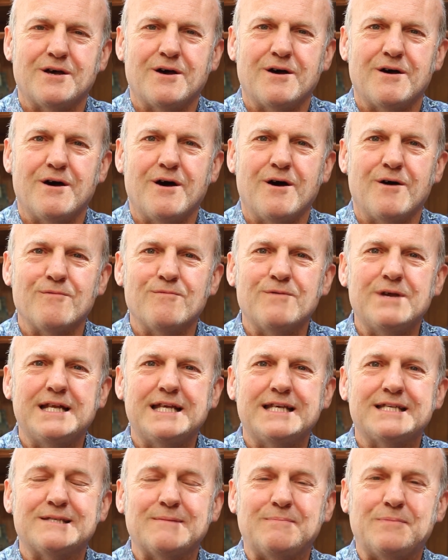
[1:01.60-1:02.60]
are, are
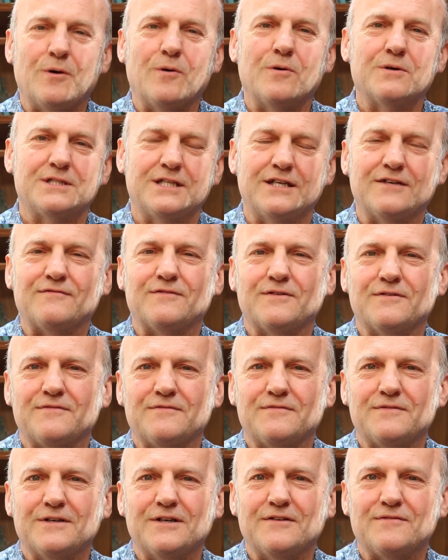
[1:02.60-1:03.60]
really supportive of,
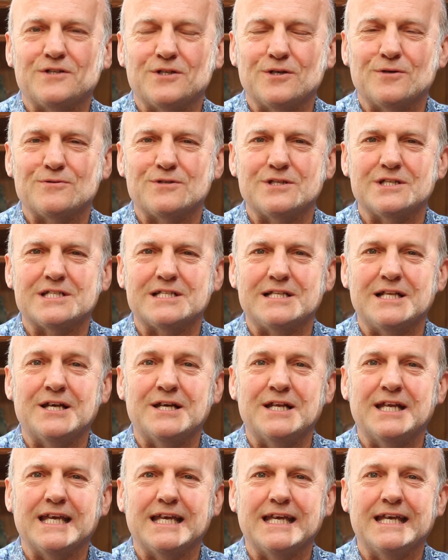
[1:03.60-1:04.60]
of children's
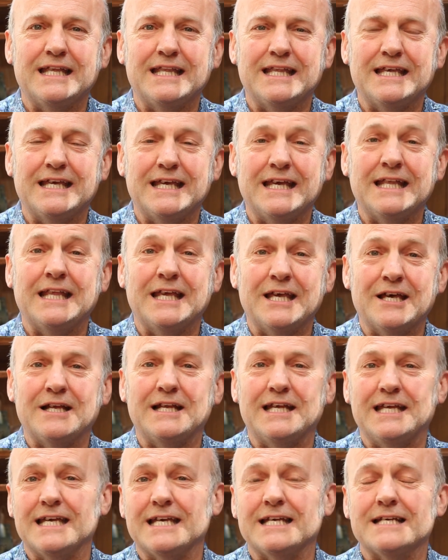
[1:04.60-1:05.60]
learning in the in the
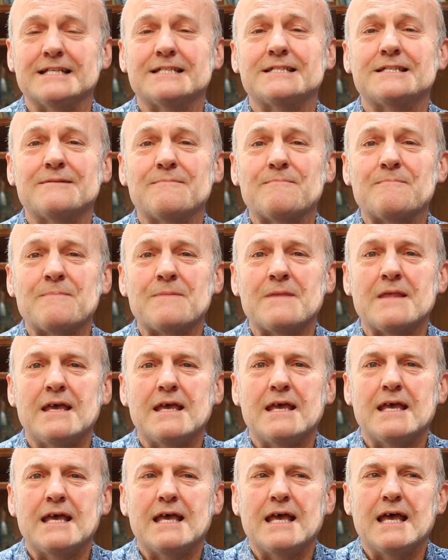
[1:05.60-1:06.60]
early years.
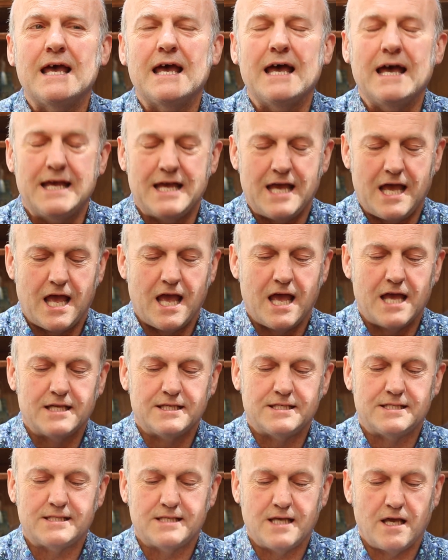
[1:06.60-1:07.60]

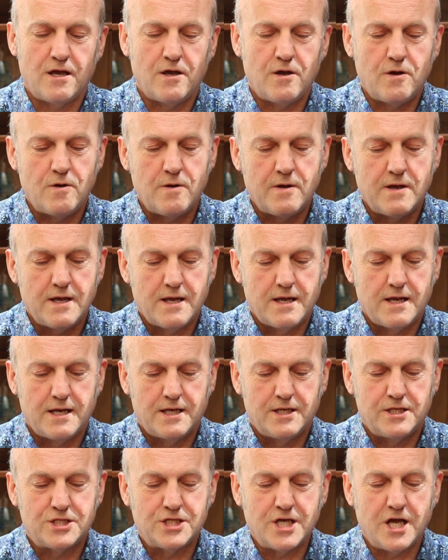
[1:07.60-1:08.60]
So
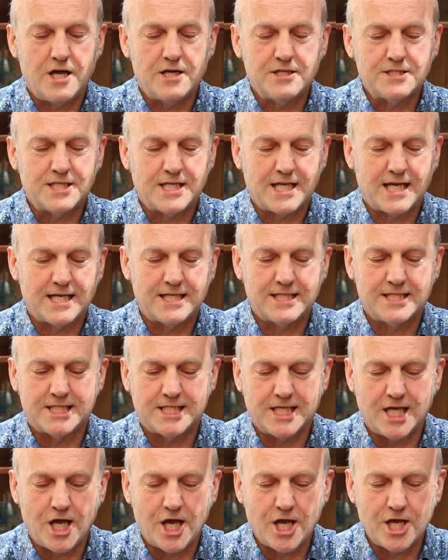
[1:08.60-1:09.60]
Charles
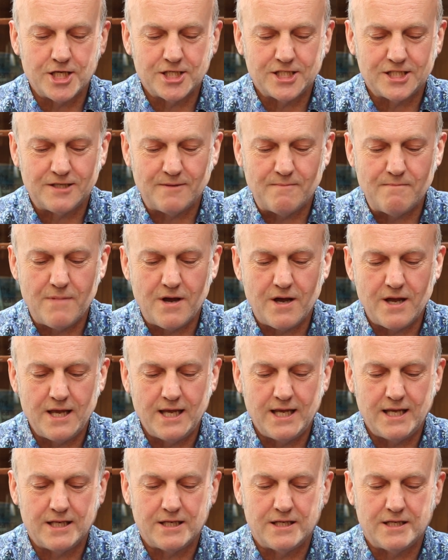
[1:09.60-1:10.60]
has asked,
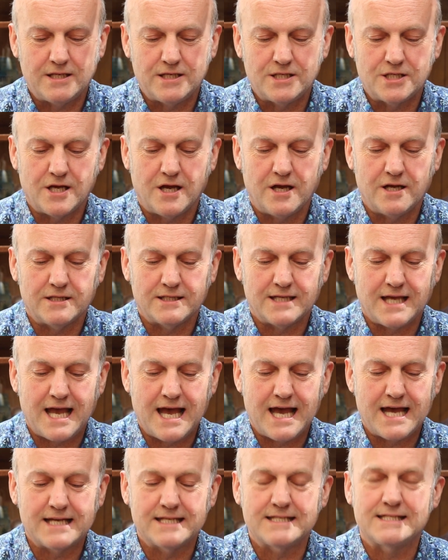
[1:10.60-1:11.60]
My child
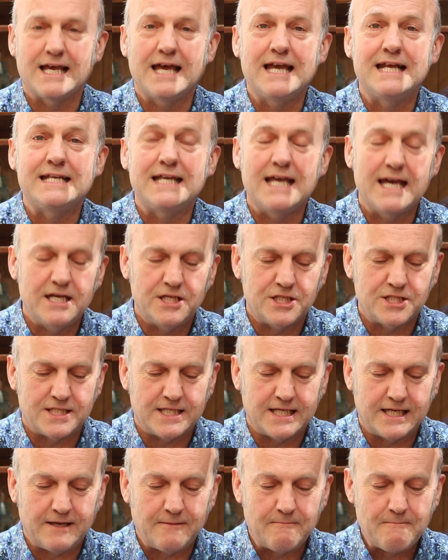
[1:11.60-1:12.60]
has
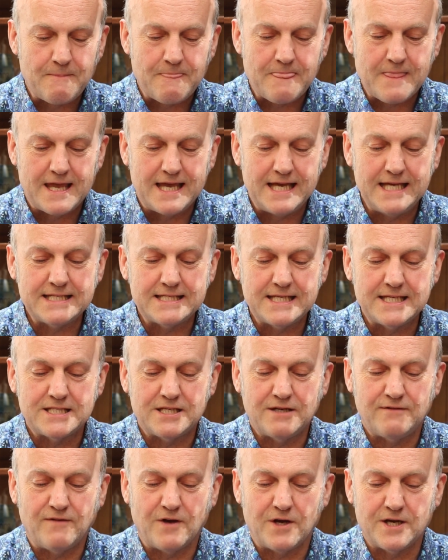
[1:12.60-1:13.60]
ADHD. Is
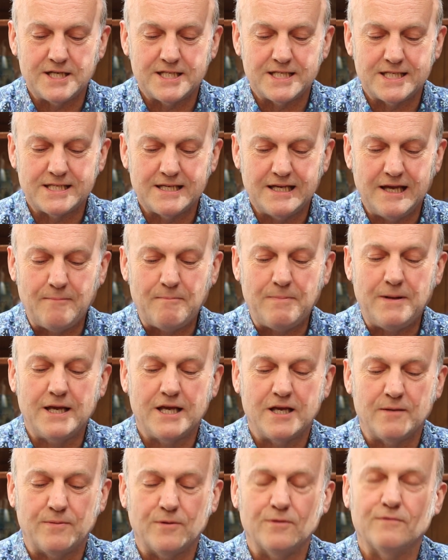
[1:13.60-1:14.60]
this advice
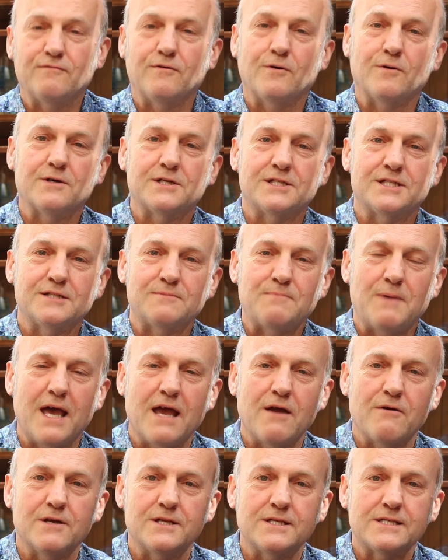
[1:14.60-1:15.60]
applicable for us as
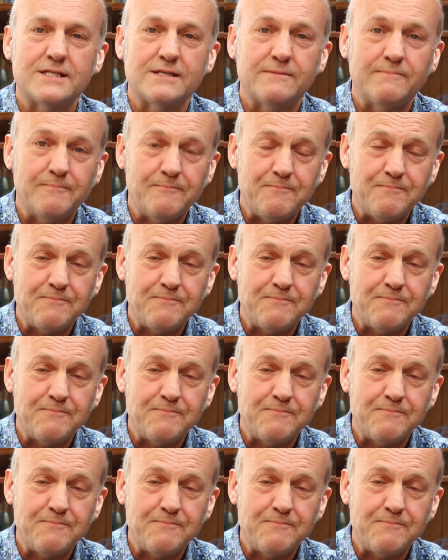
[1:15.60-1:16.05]
parents?